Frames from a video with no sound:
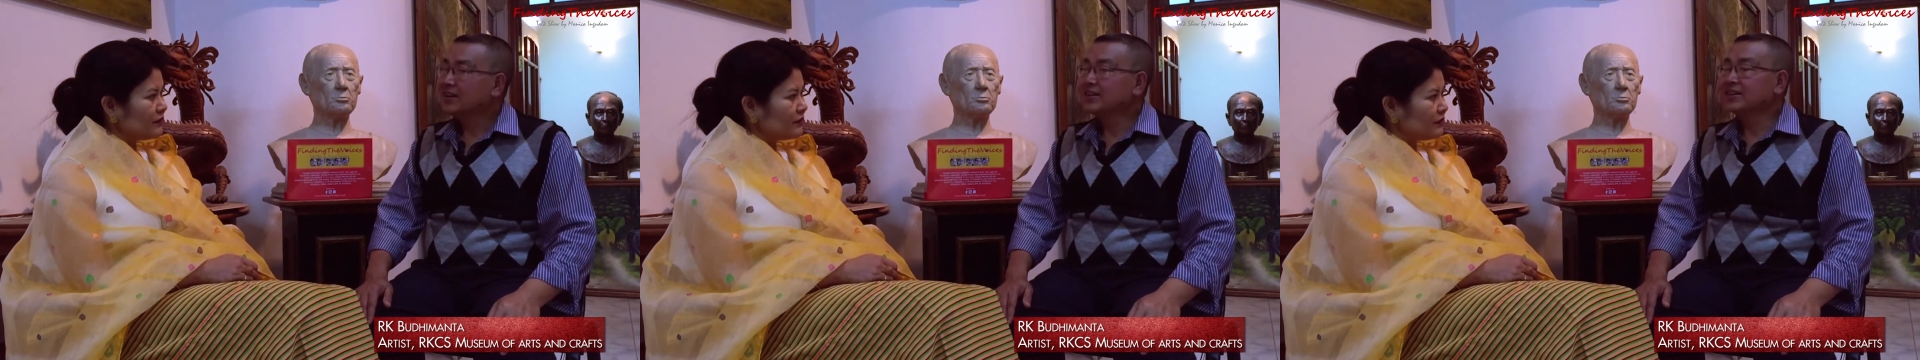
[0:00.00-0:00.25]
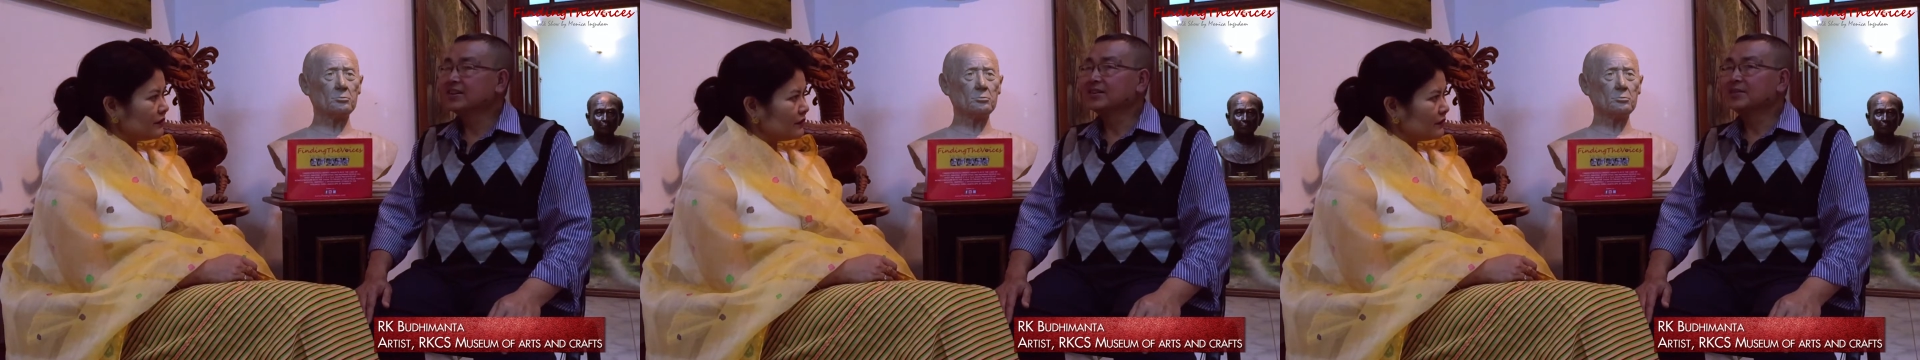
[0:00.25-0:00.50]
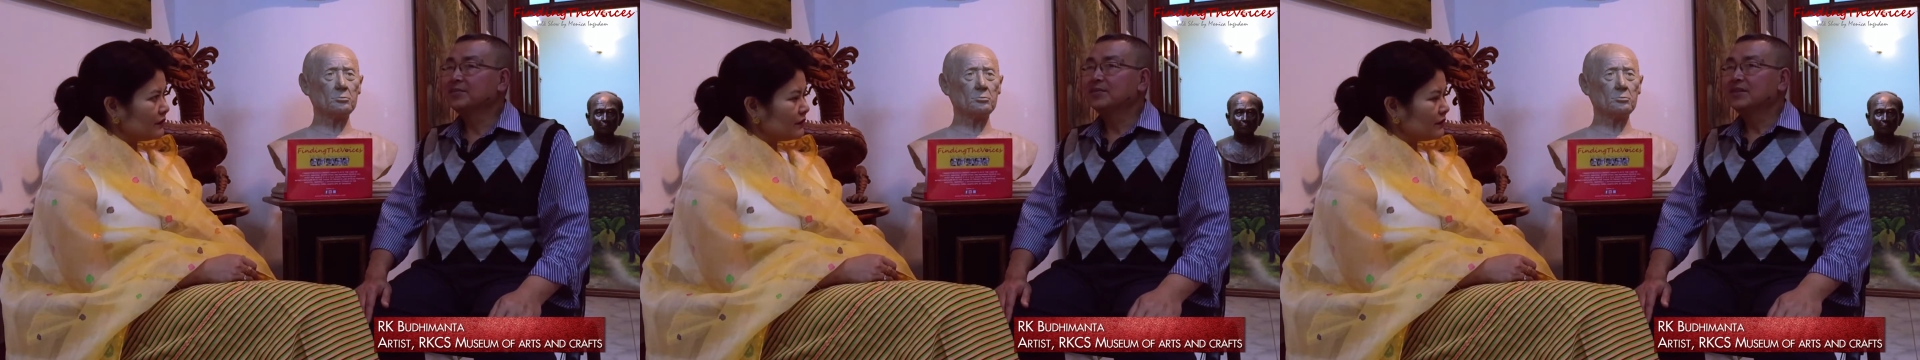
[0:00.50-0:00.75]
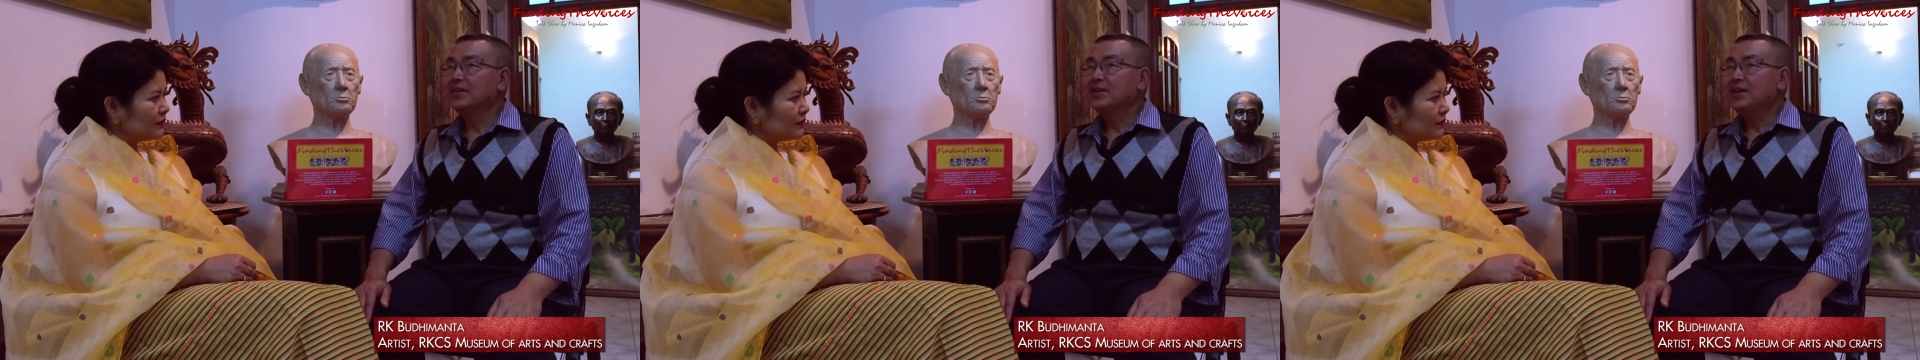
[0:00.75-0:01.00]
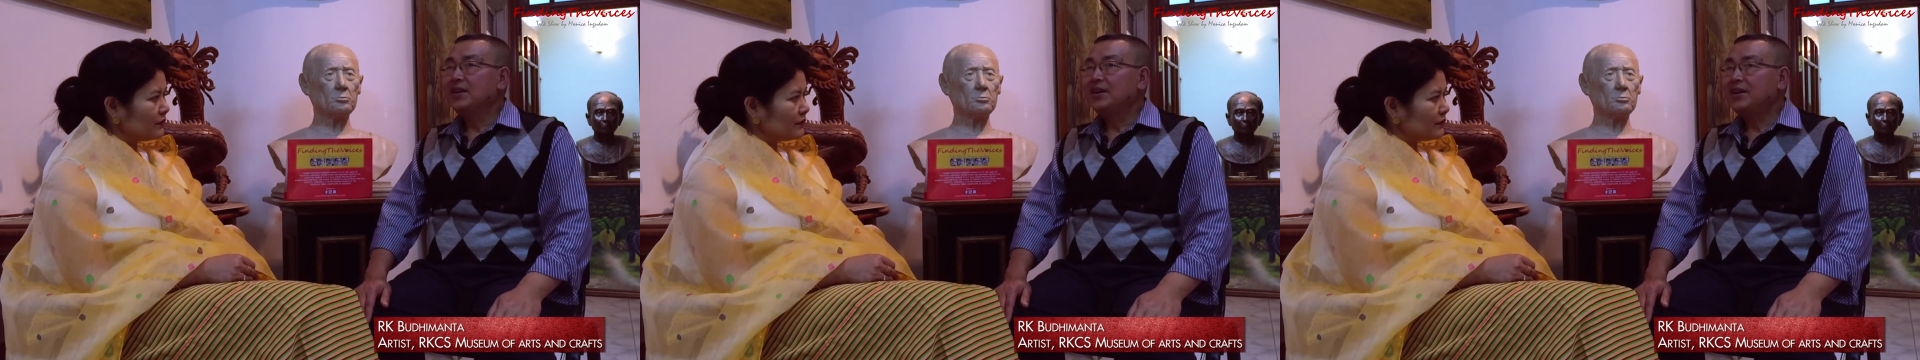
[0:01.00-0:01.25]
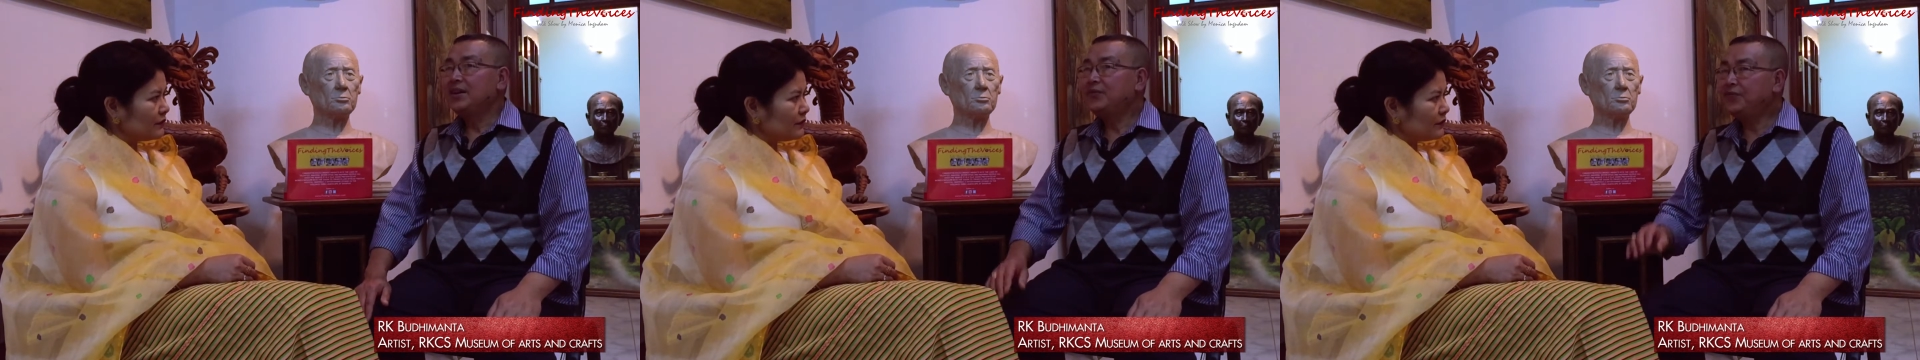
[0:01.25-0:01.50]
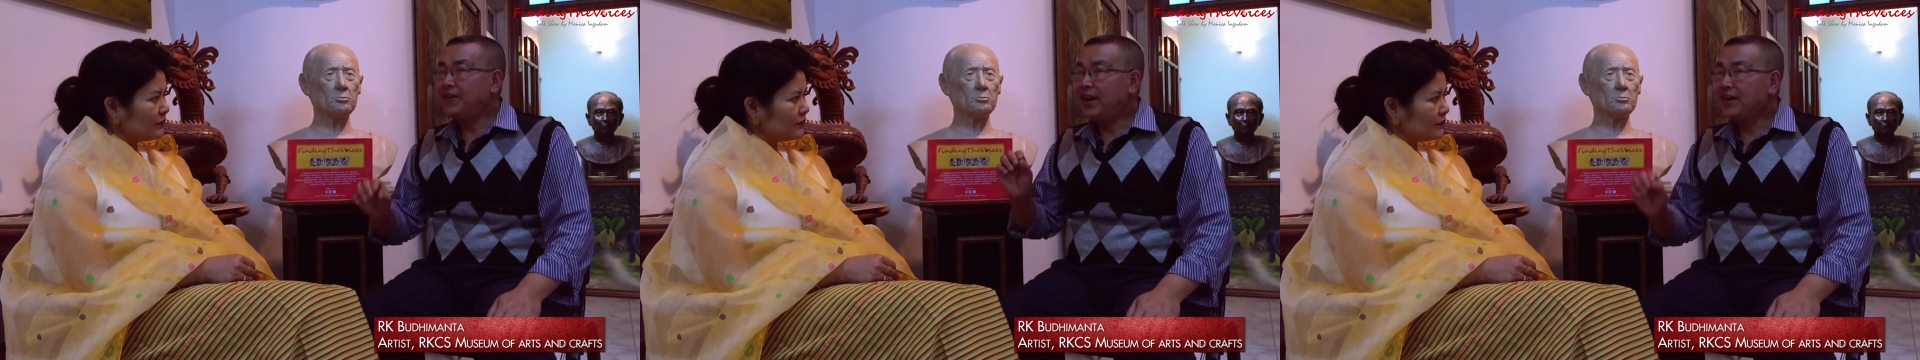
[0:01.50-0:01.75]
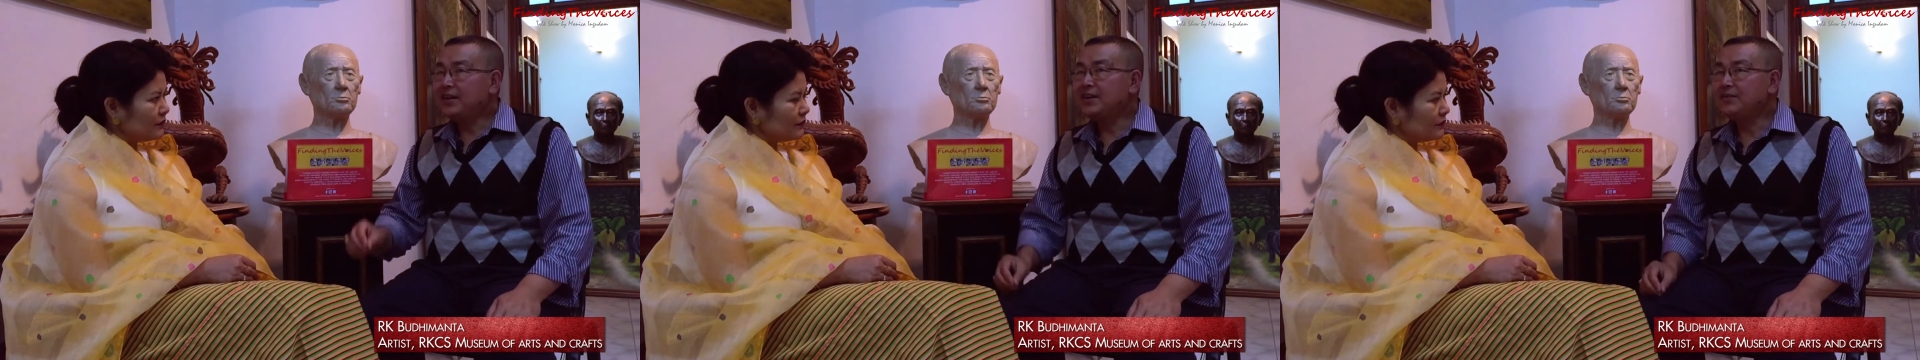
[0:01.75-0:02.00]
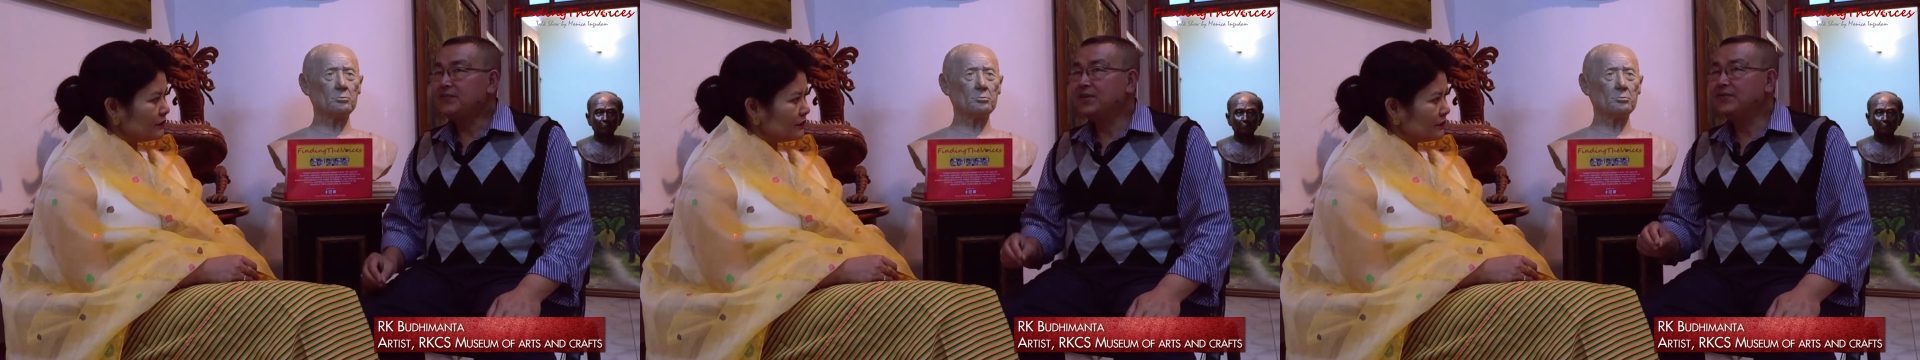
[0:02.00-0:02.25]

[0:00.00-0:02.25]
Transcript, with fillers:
Speaker 1: and uh, if any